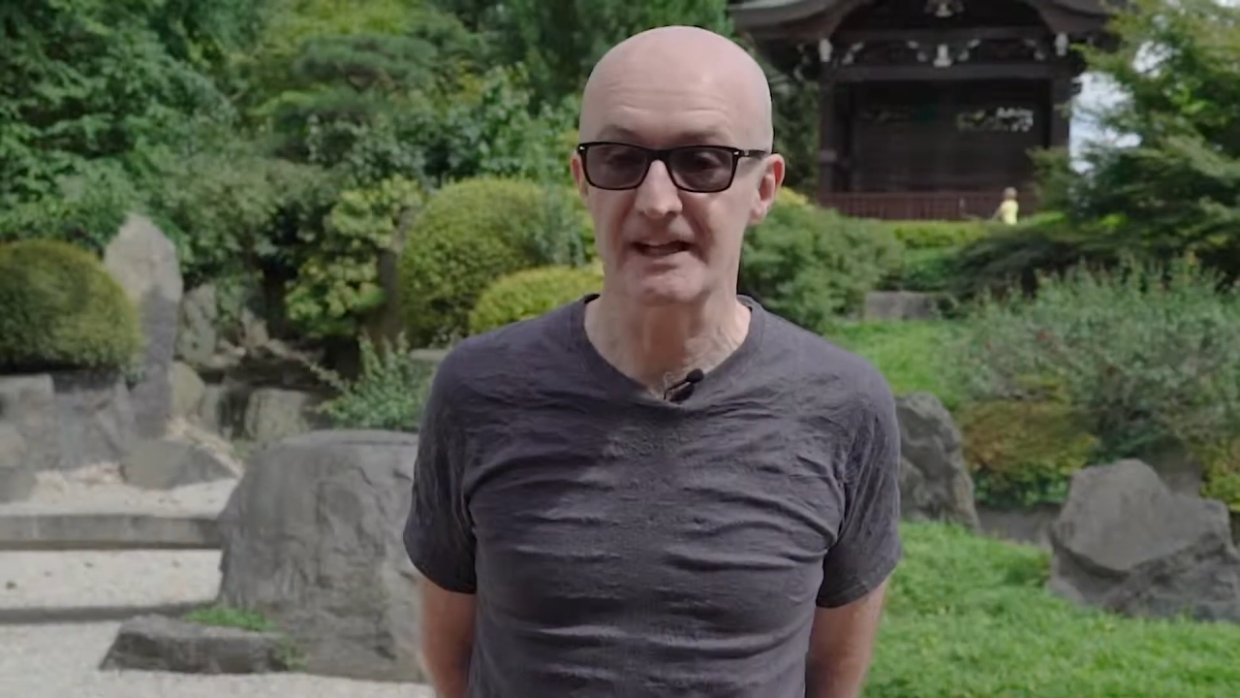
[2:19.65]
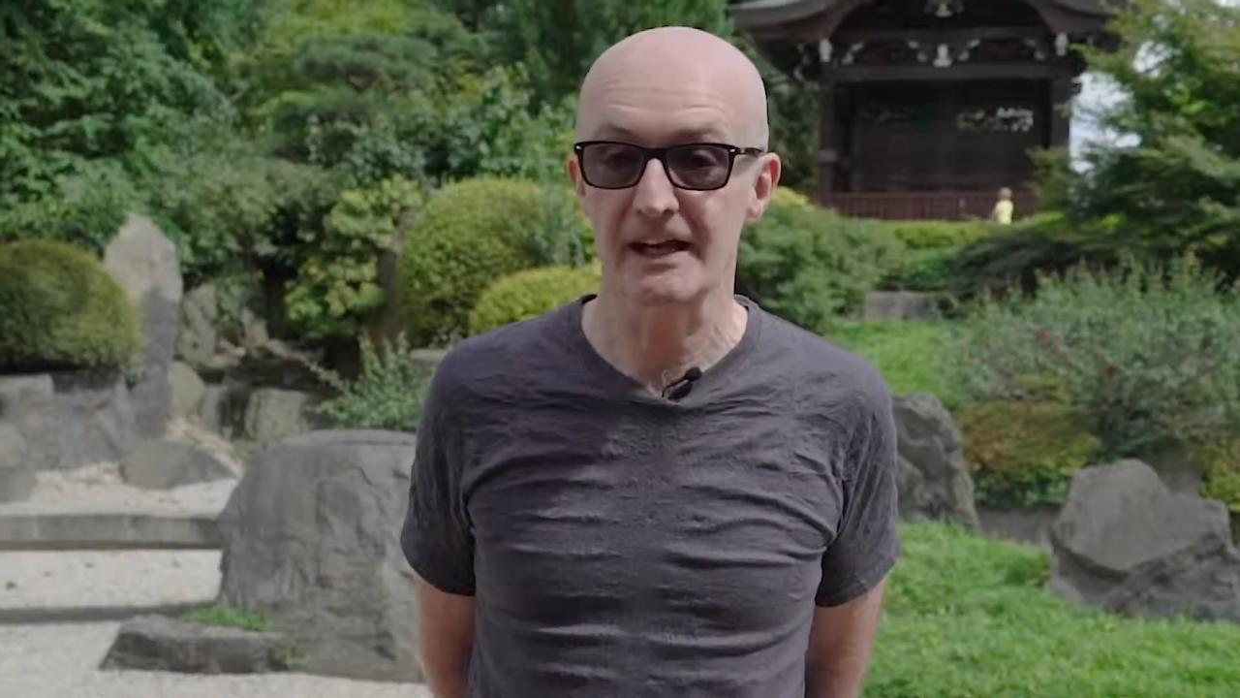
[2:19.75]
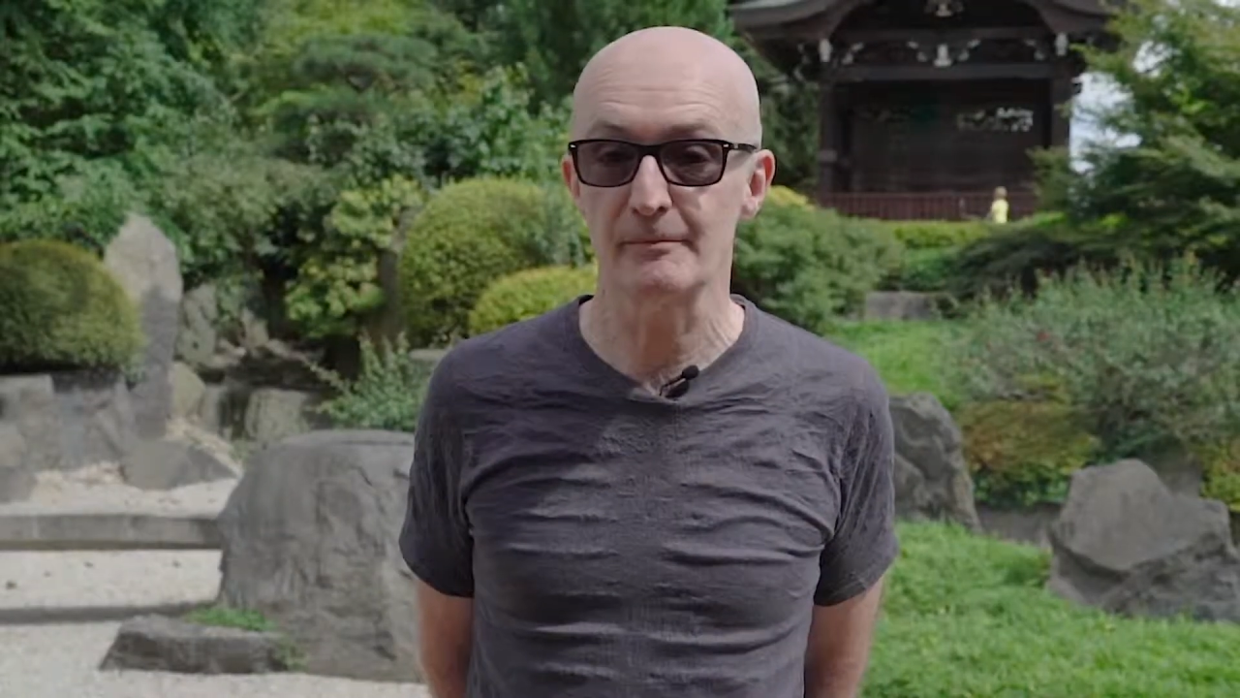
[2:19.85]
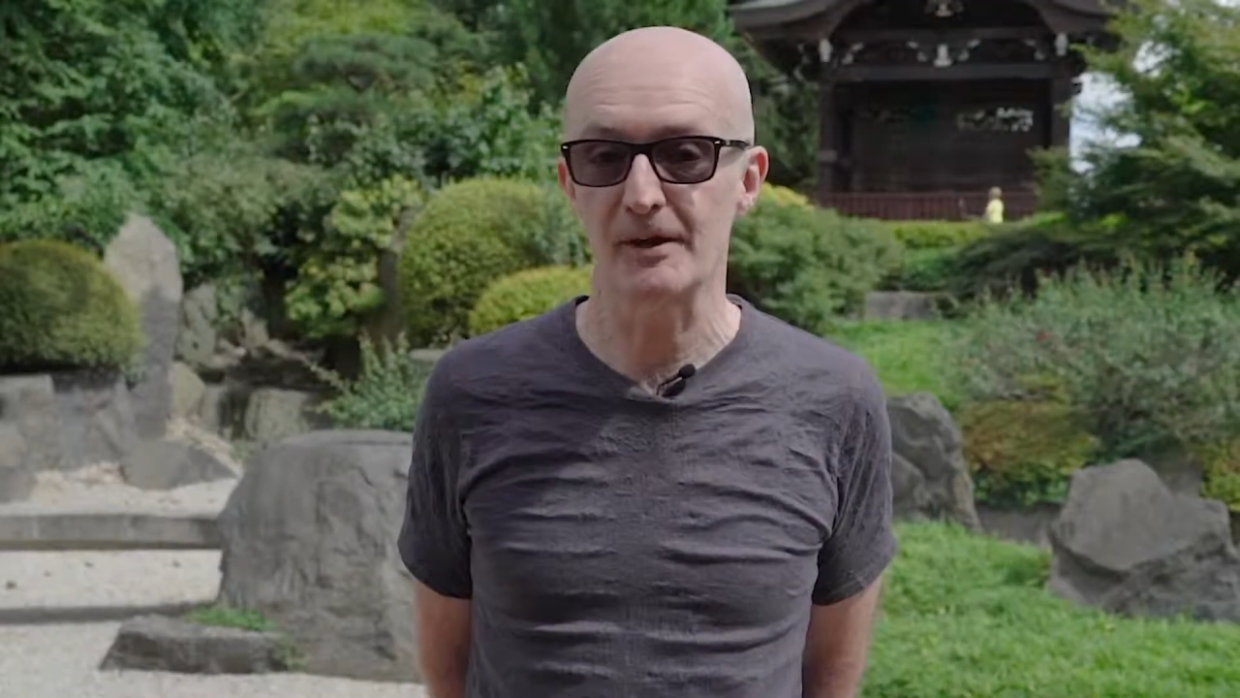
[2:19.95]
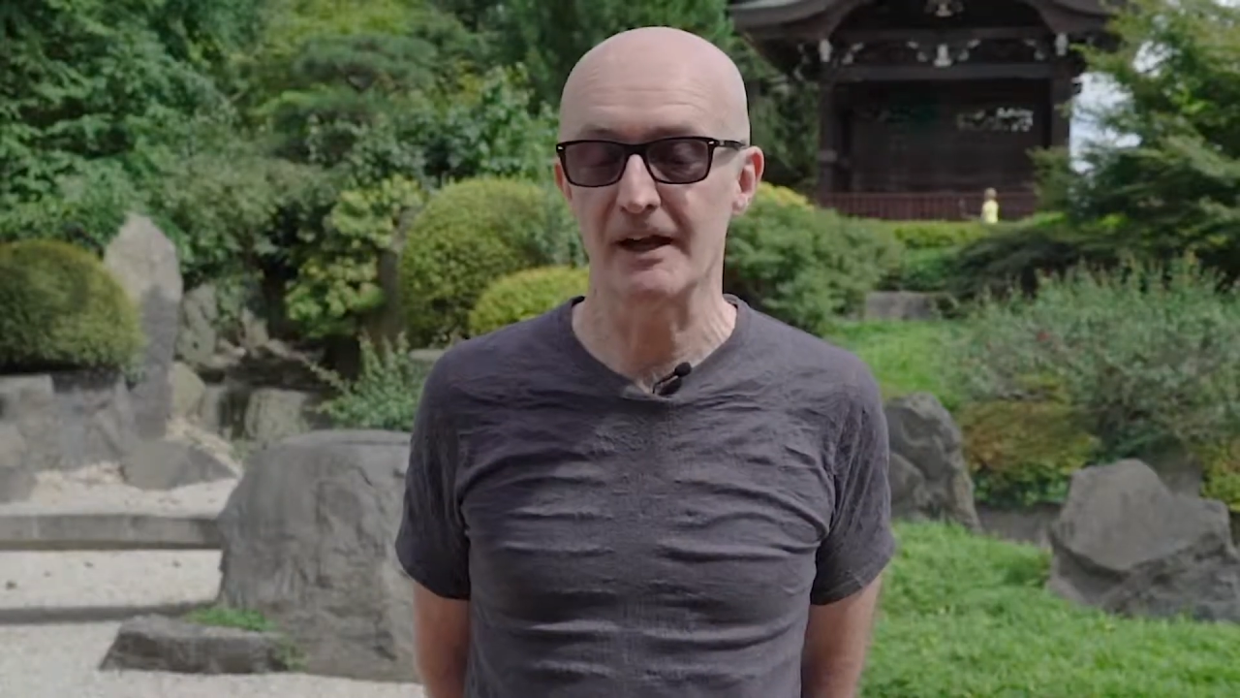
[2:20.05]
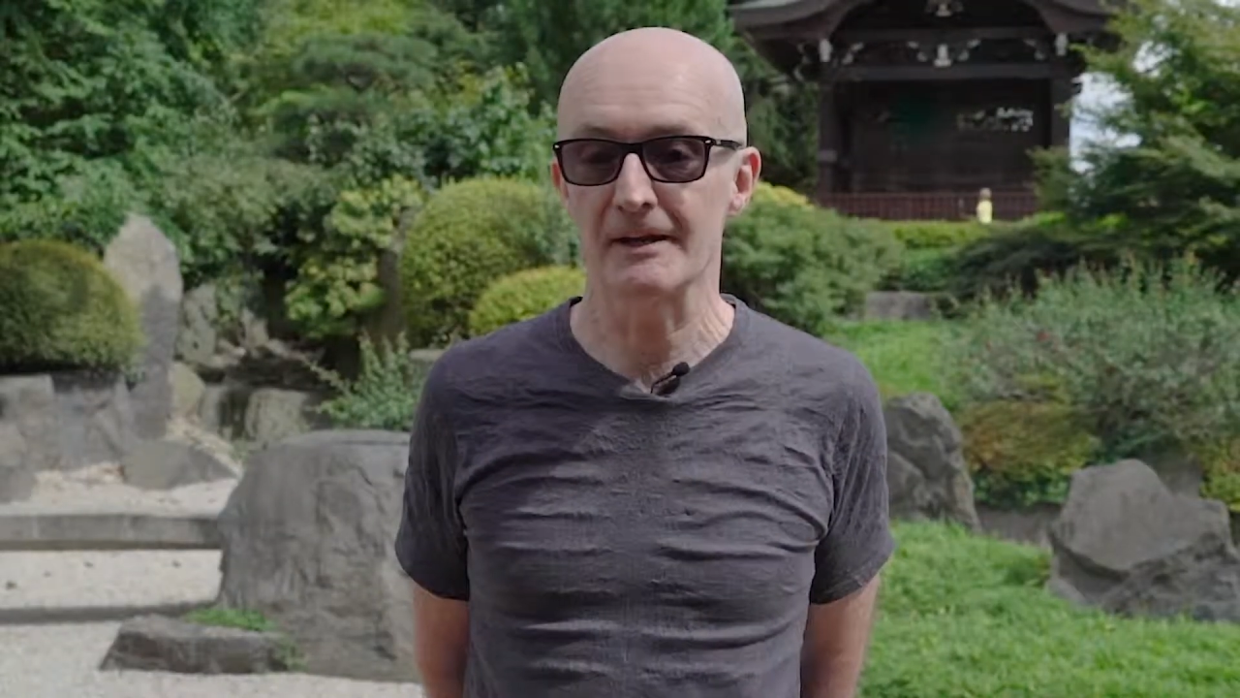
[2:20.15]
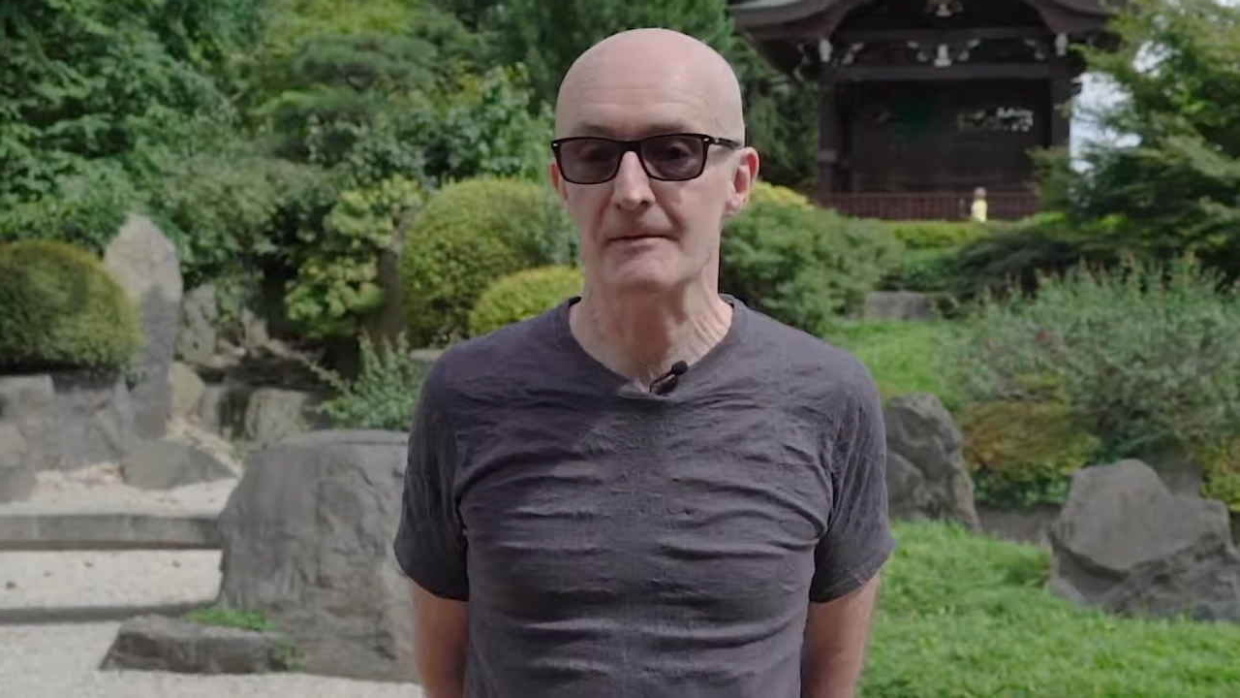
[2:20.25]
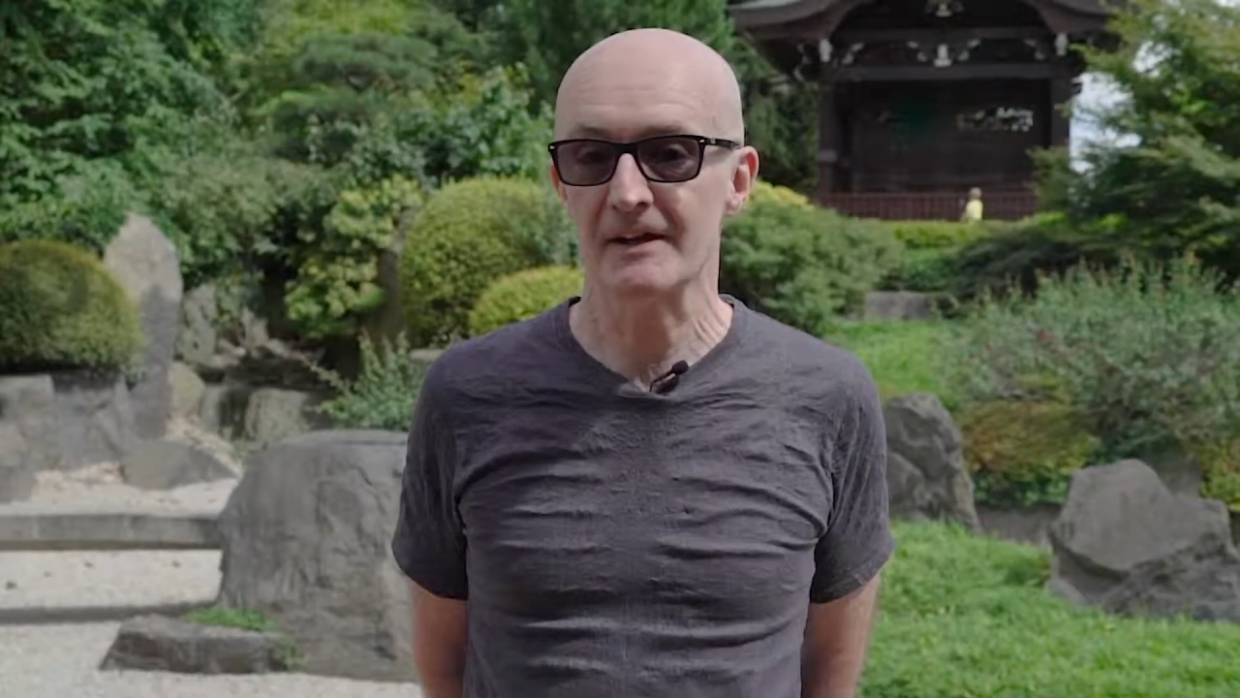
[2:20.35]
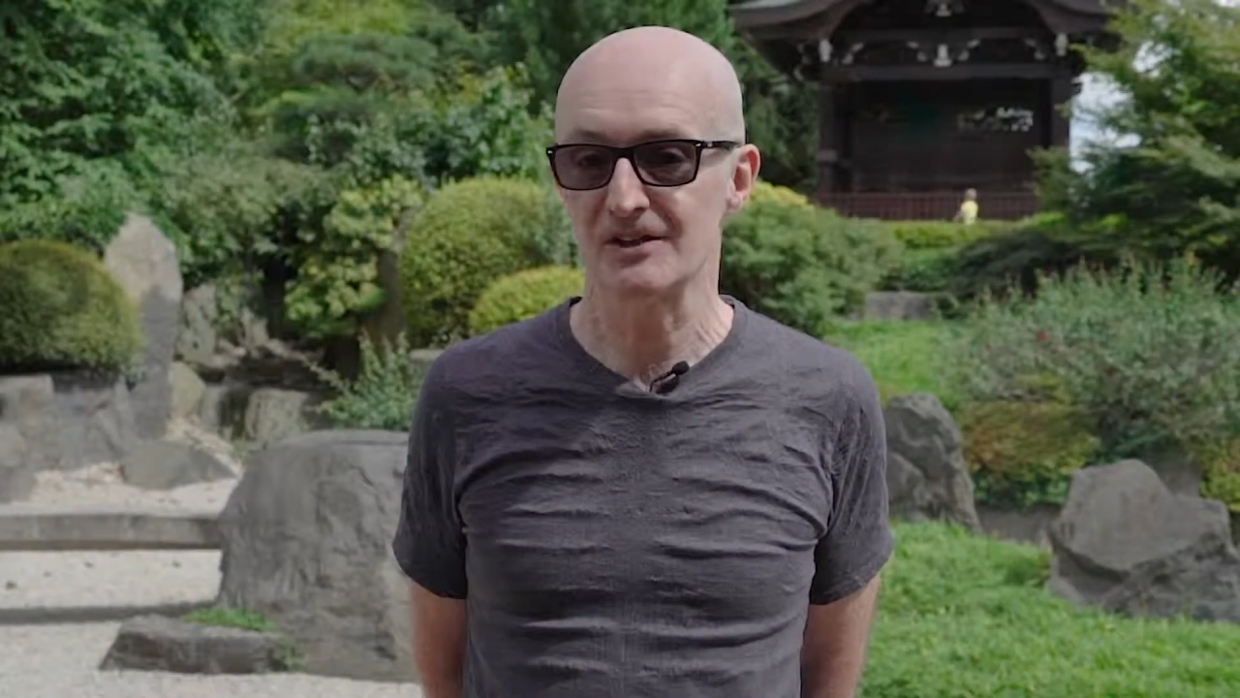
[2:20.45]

gameplay